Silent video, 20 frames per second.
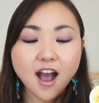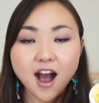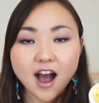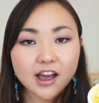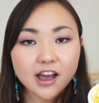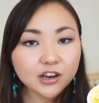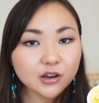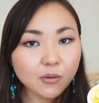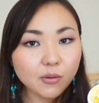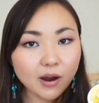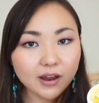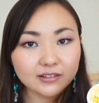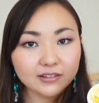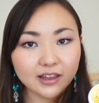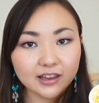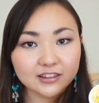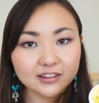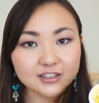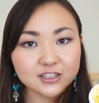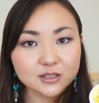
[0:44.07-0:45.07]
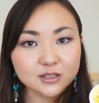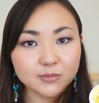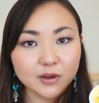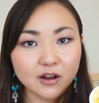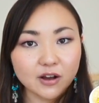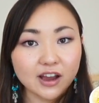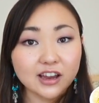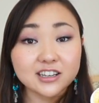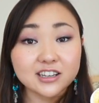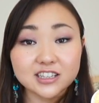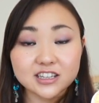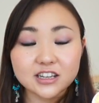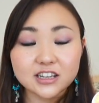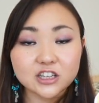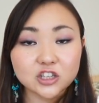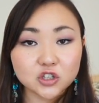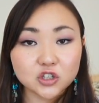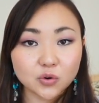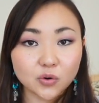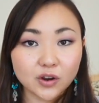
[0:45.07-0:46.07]
I quite like the smell. I did
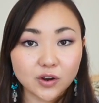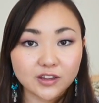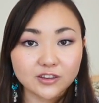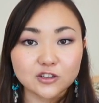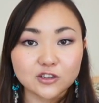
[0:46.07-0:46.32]
enjoy